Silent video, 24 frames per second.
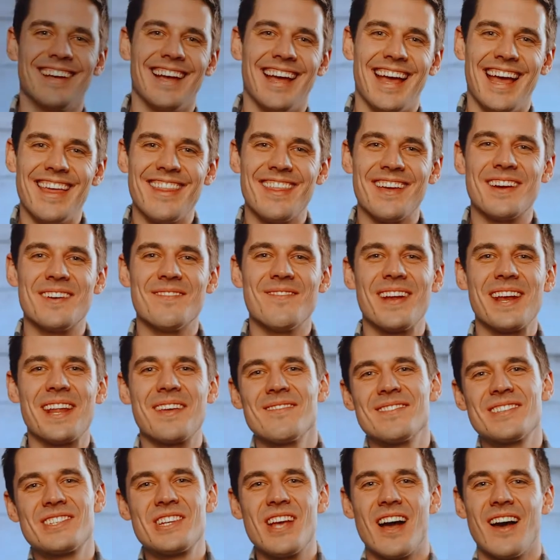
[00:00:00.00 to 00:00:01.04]
Hey there, my
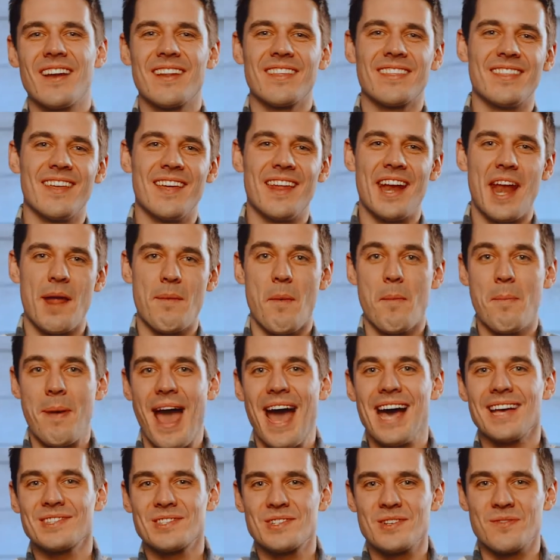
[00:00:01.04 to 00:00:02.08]
name is Jonathan and I'm a
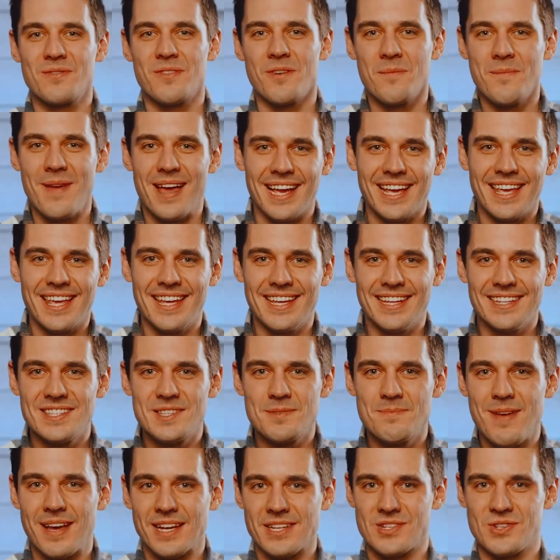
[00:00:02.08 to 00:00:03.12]
pastor for
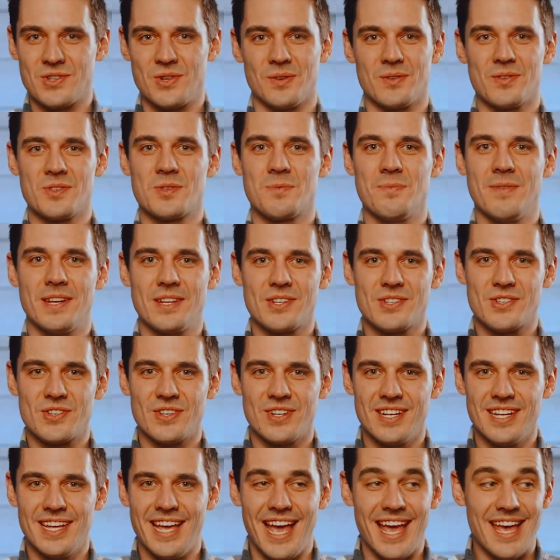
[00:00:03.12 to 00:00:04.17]
MecKidz, Mech's Children's
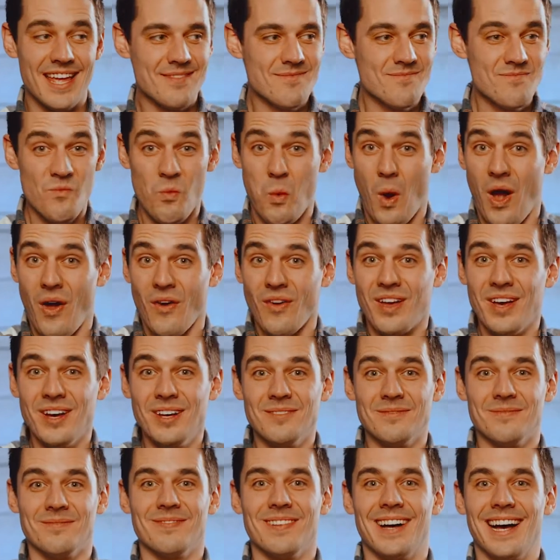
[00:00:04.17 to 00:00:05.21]
Ministry, and
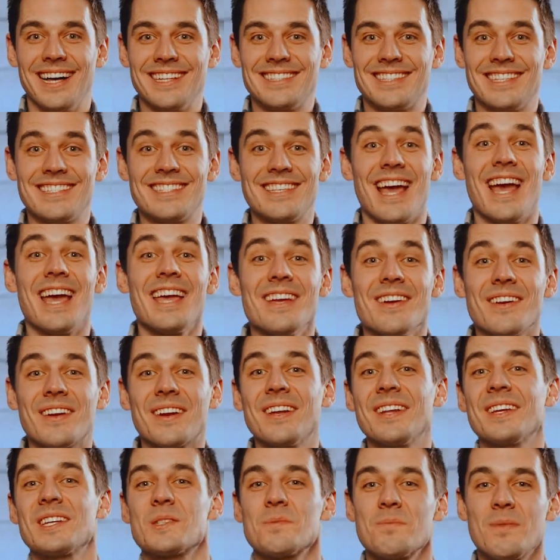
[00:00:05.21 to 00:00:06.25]
welcome. Today you're
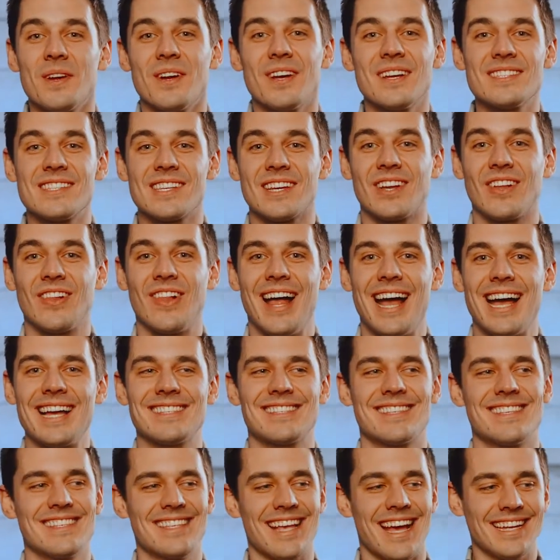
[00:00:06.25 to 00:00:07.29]
gonna experience a
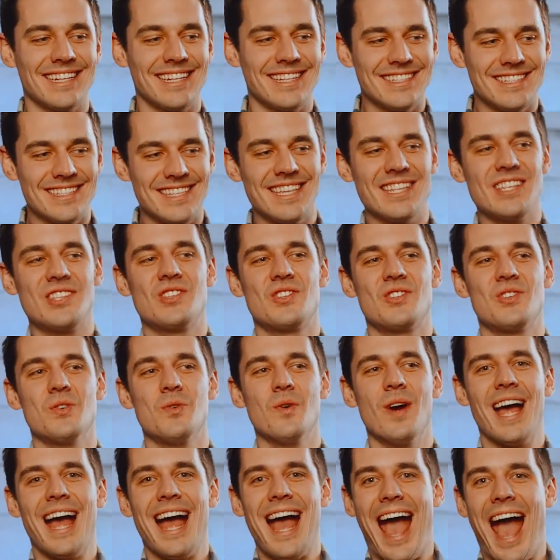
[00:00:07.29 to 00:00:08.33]
class designed to teach
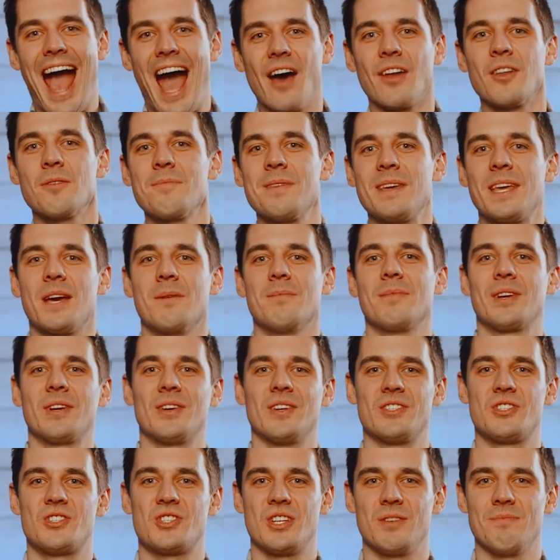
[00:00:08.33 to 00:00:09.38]
you how to become a
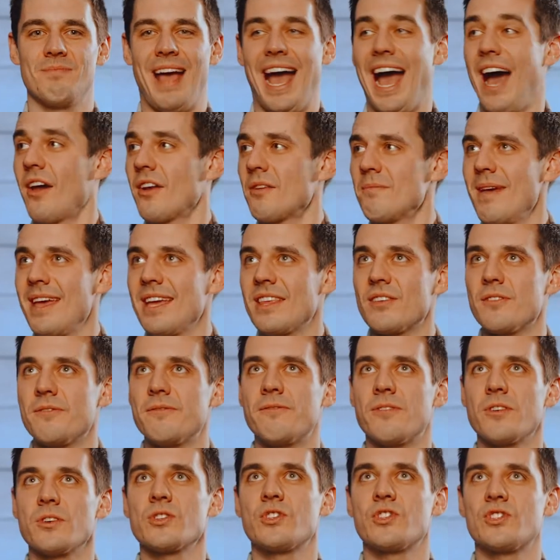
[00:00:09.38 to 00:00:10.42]
Christian, how to make the
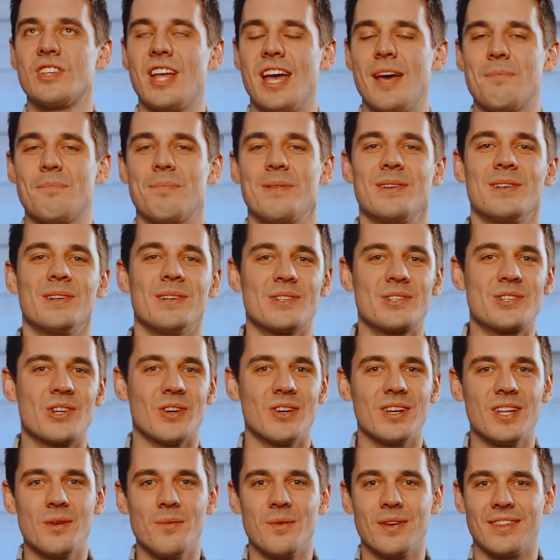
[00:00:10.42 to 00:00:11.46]
first step in your
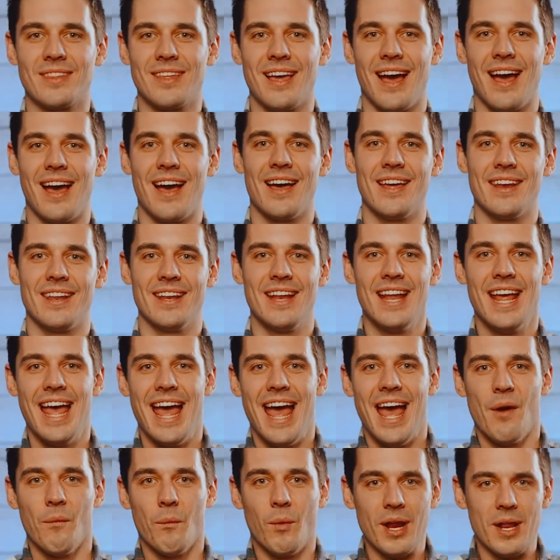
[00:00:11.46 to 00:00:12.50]
journey with God, and
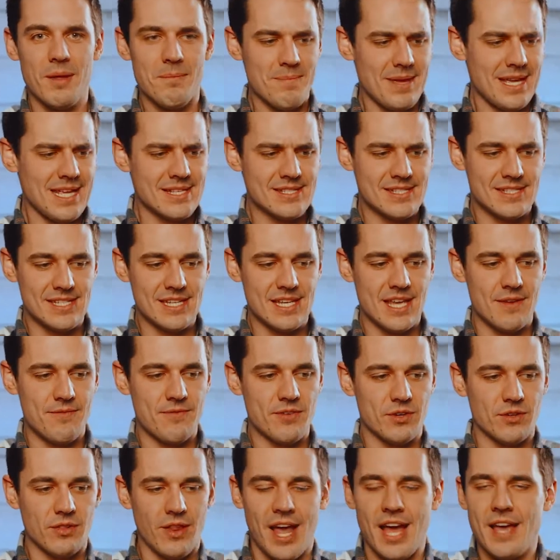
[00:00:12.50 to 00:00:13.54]
what it means to give
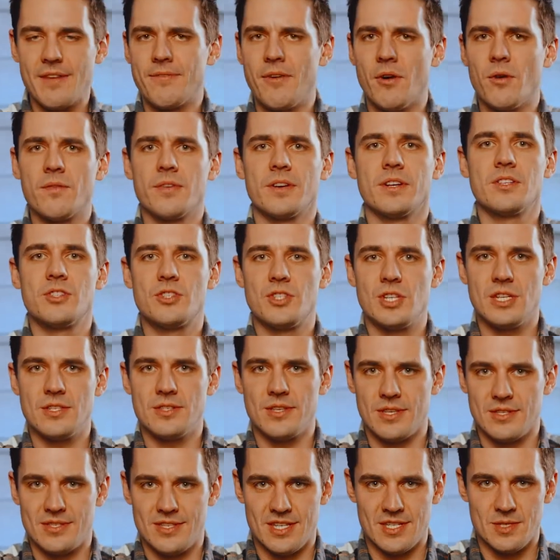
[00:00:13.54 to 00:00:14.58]
your life over to
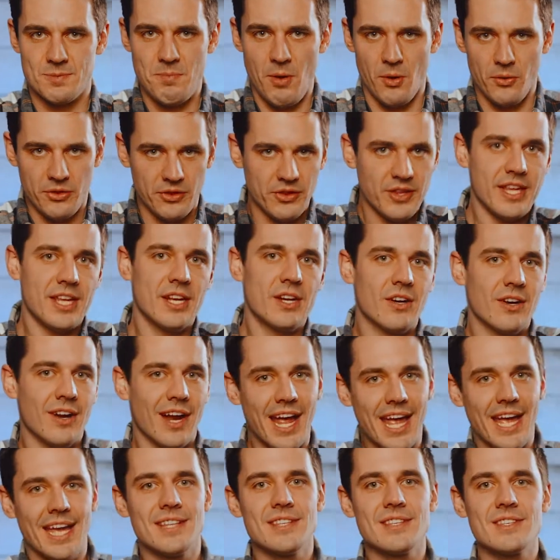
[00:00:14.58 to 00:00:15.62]
Jesus as both leader
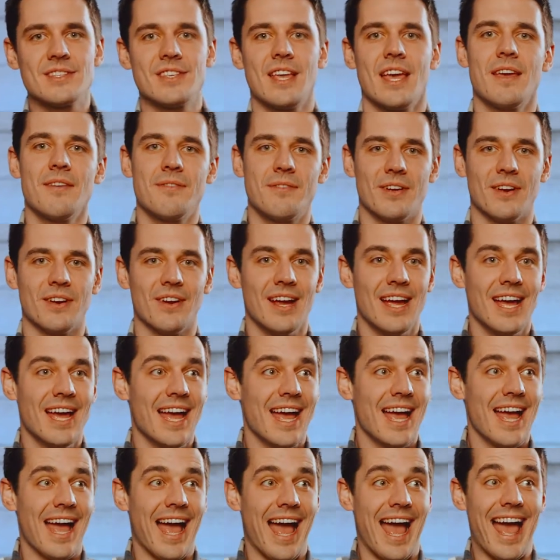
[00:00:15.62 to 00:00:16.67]
and savior.
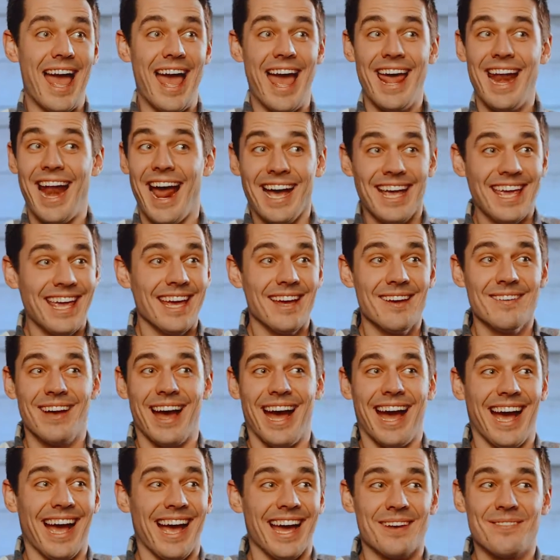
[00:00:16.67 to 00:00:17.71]
And I
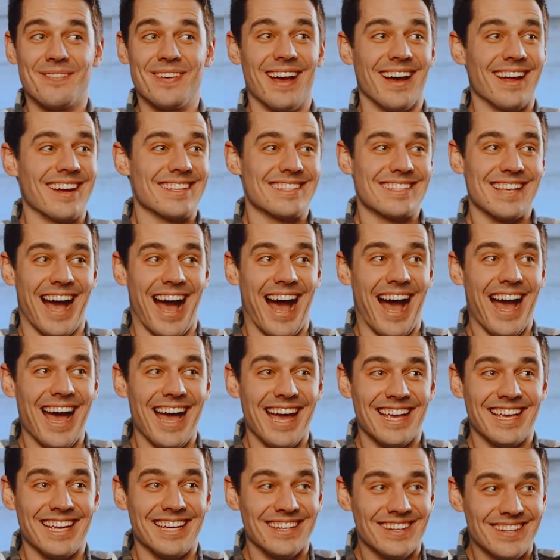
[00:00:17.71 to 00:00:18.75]
gotta be honest,
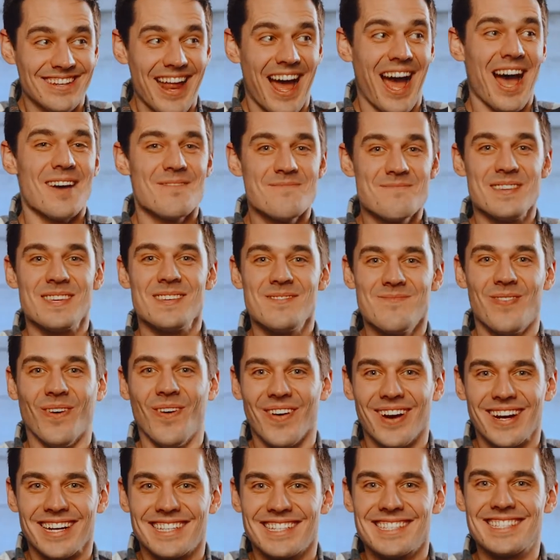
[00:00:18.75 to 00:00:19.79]
I could not be
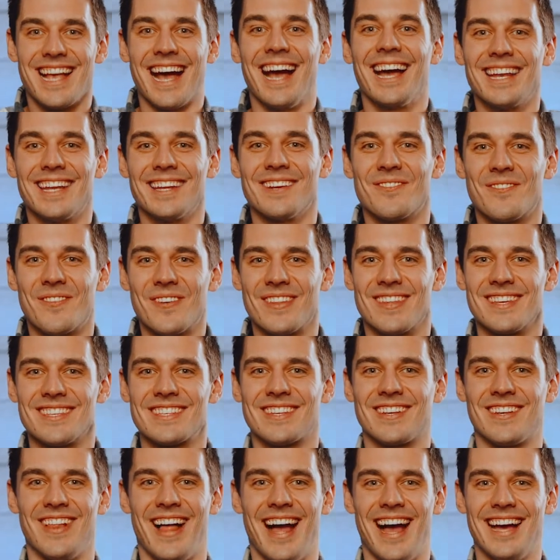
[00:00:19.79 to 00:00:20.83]
more excited for this
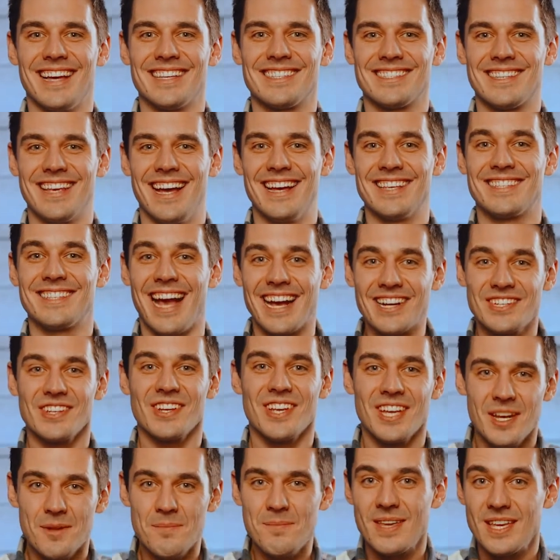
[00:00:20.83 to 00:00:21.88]
class. It's actually
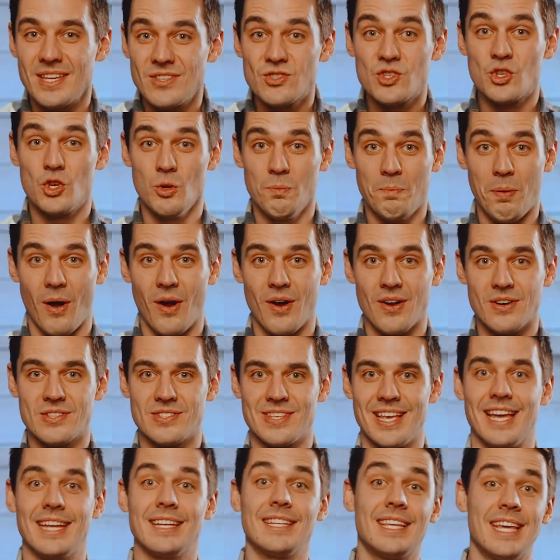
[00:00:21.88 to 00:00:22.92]
gonna be in two parts,
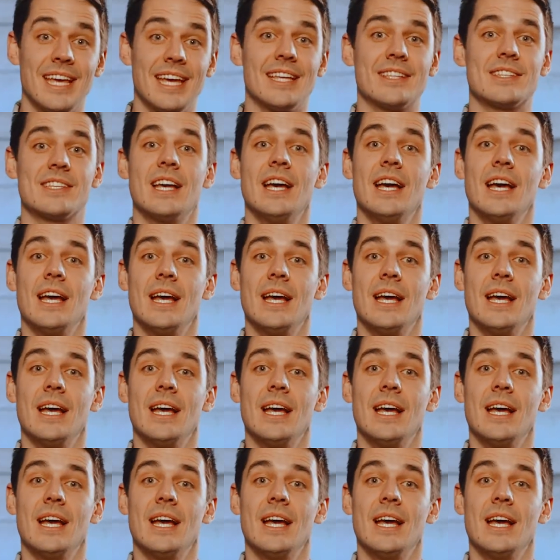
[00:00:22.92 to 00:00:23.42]
and kids,